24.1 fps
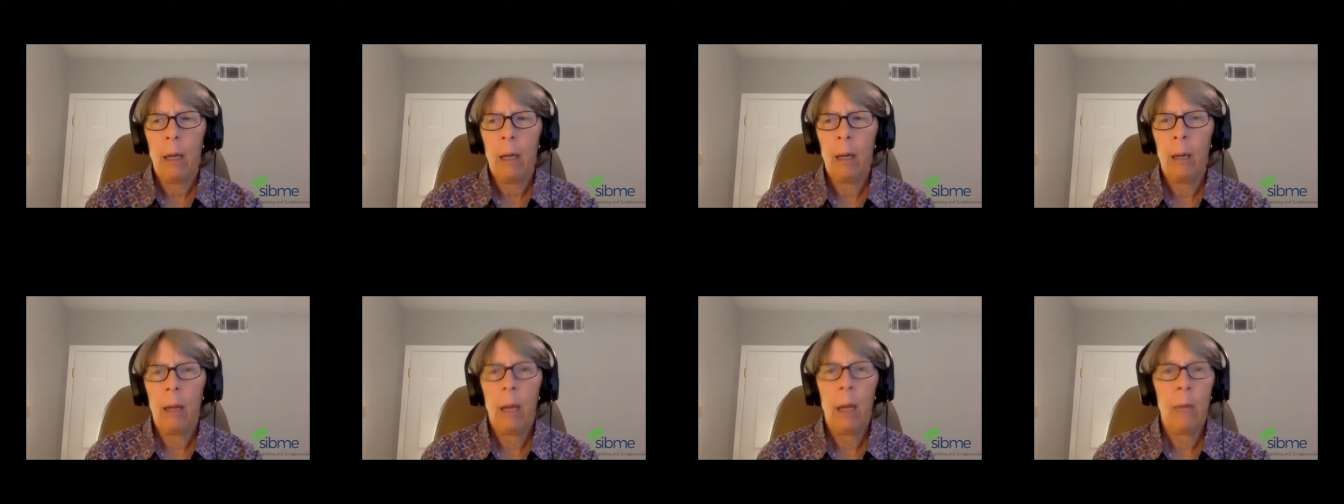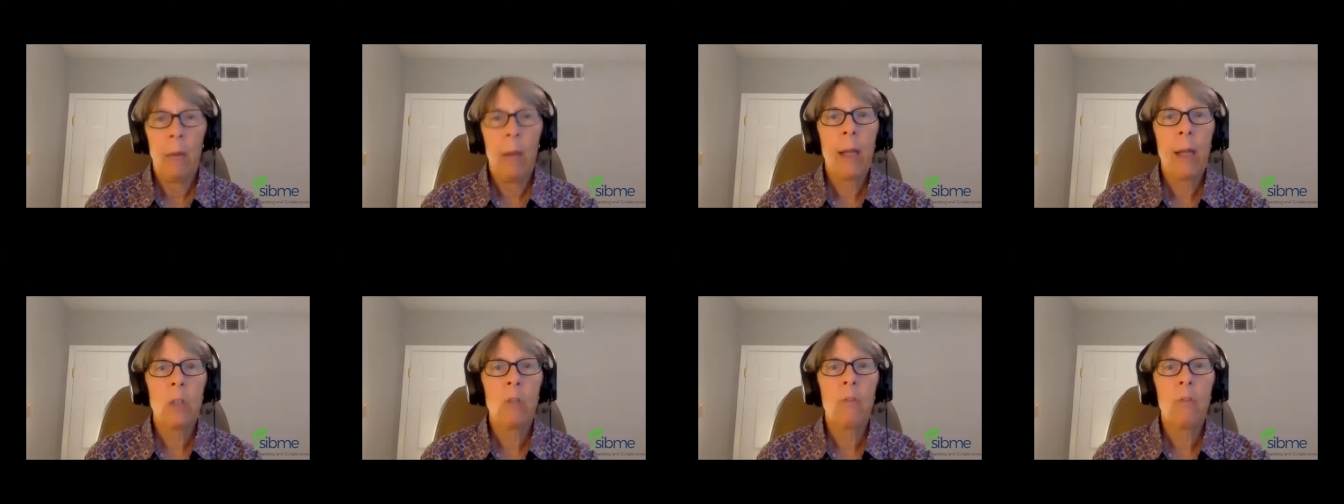
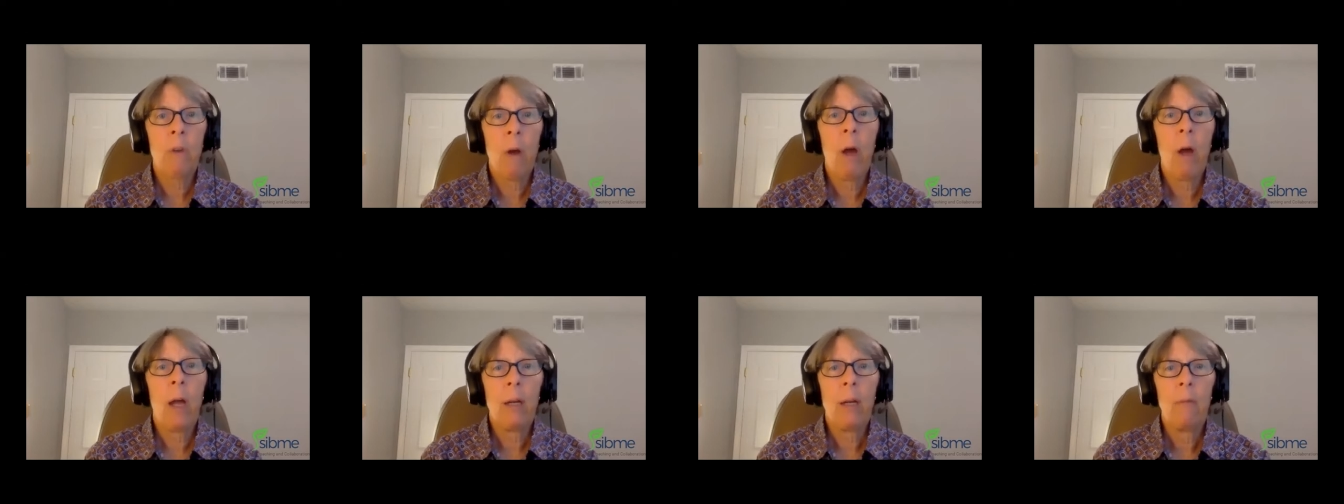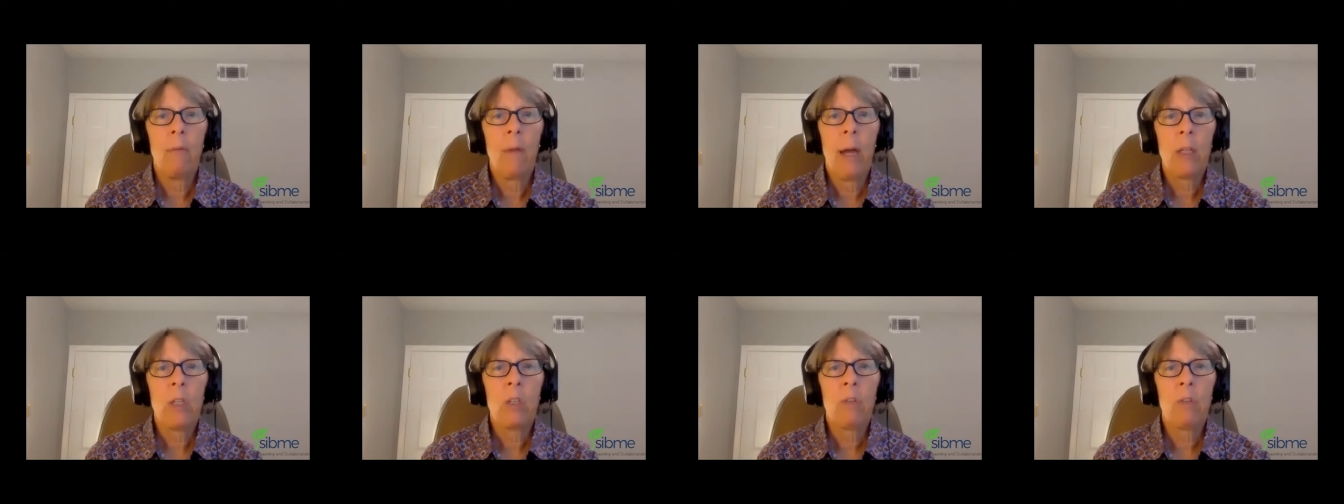And that's fine,
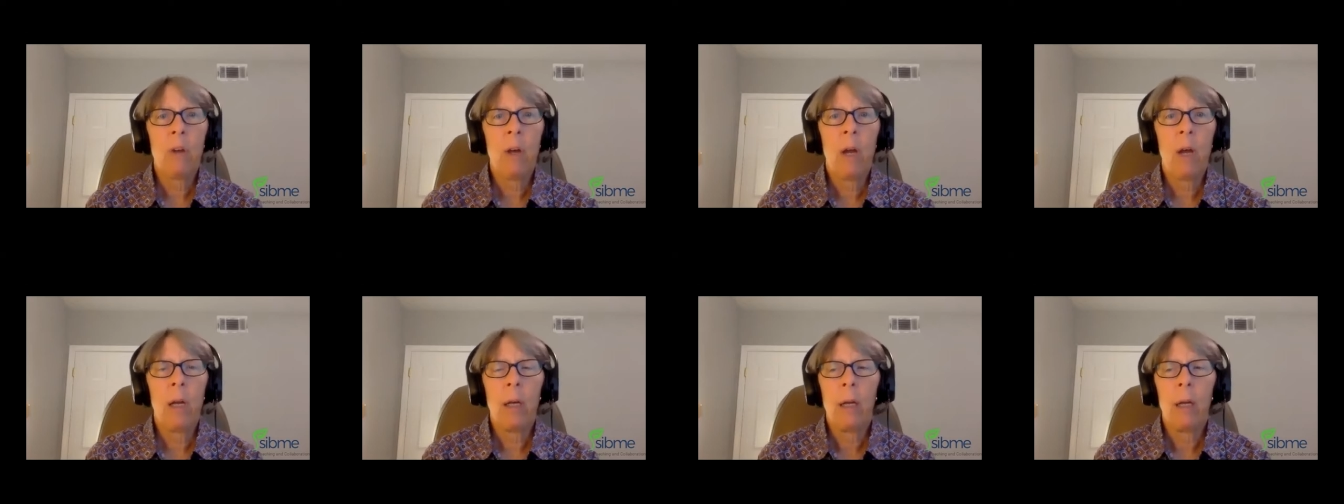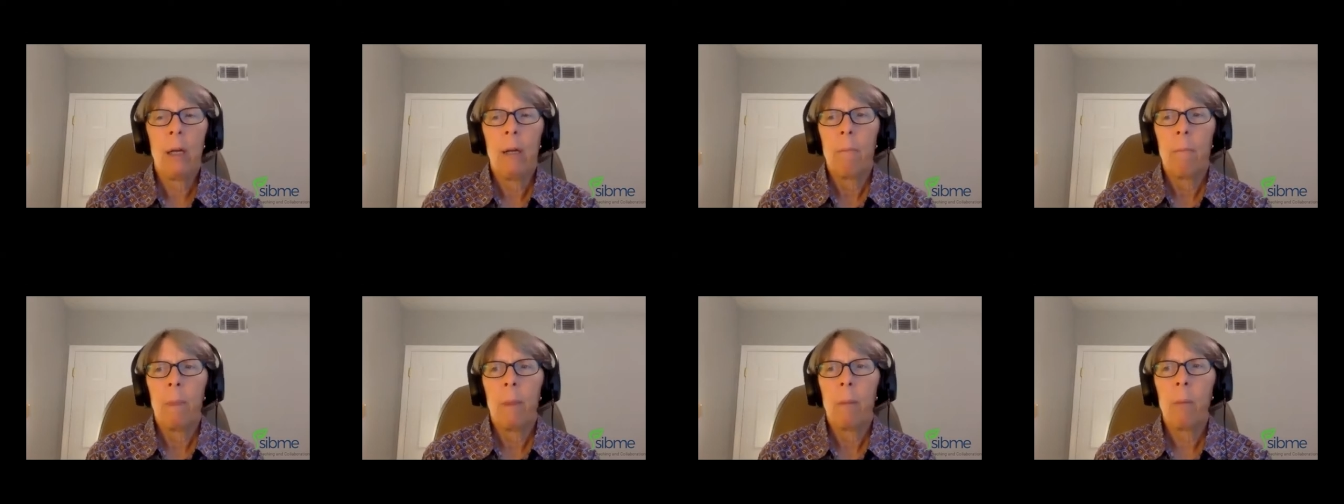that's fine.
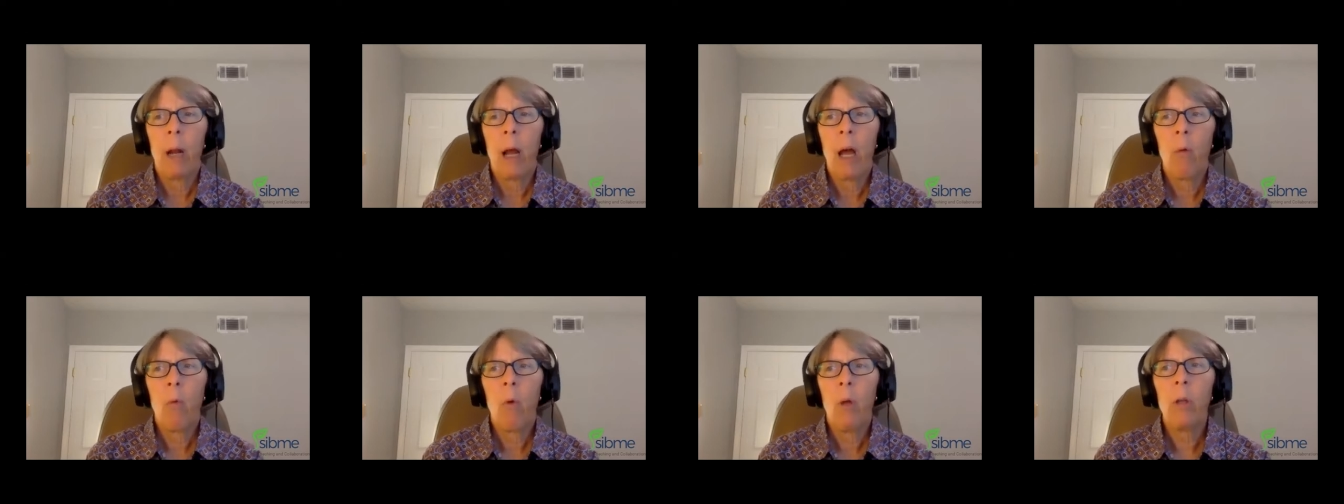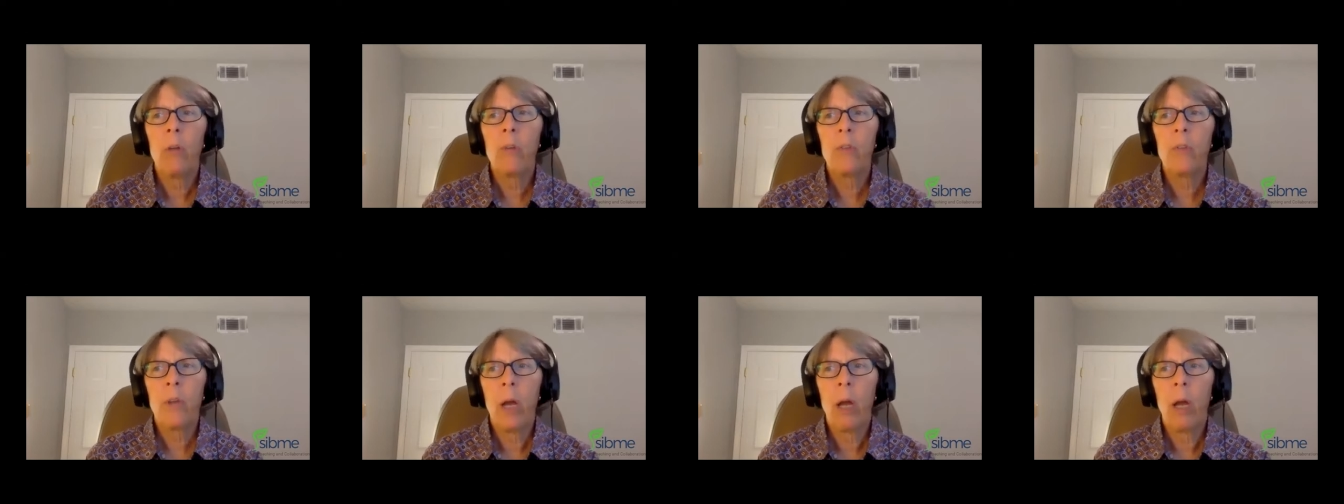But I
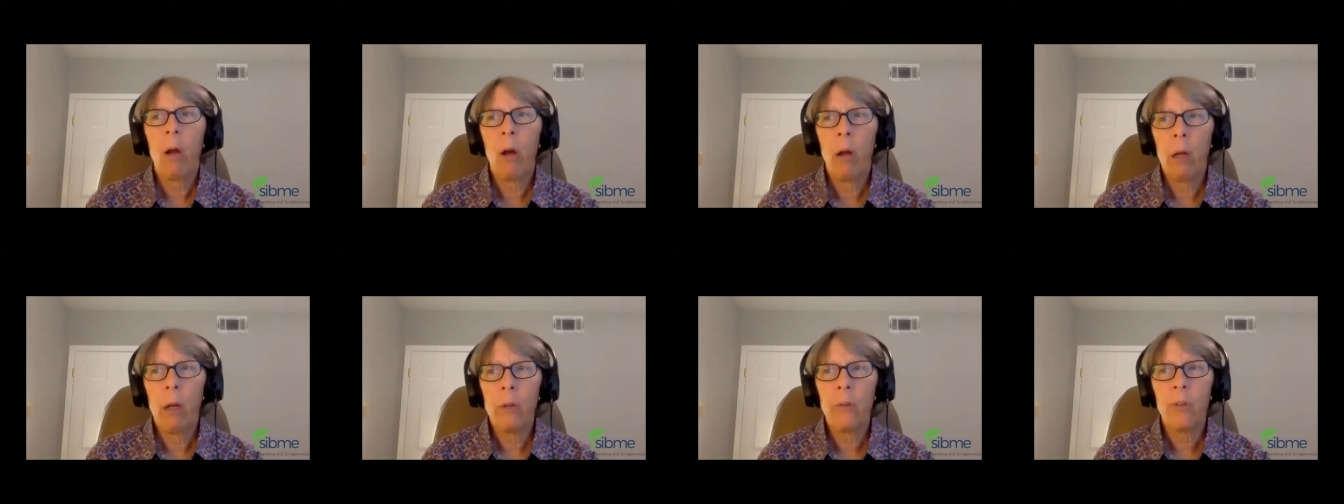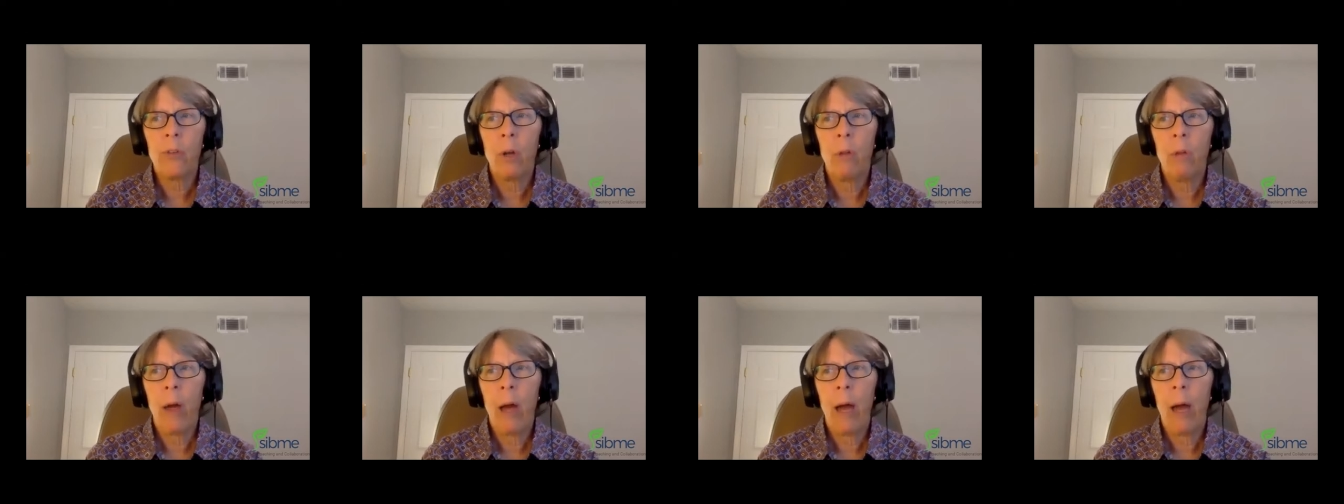will say
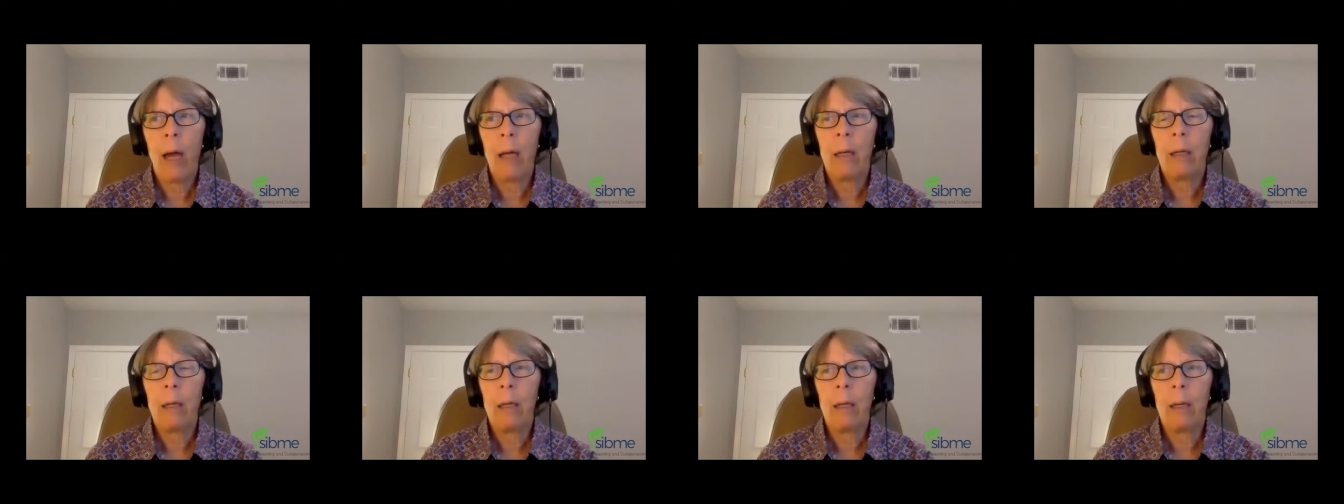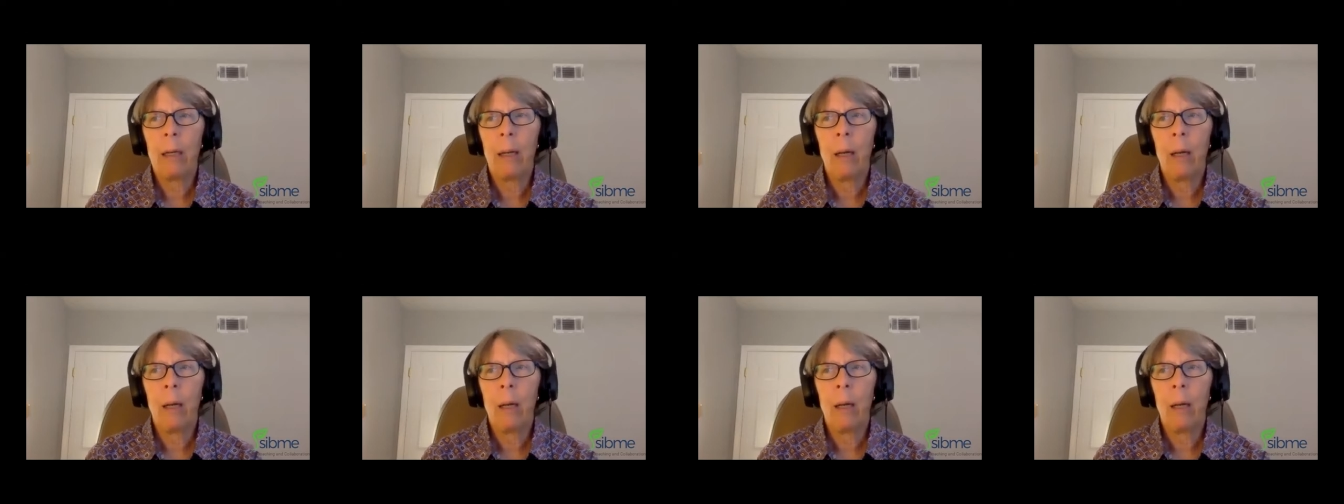also that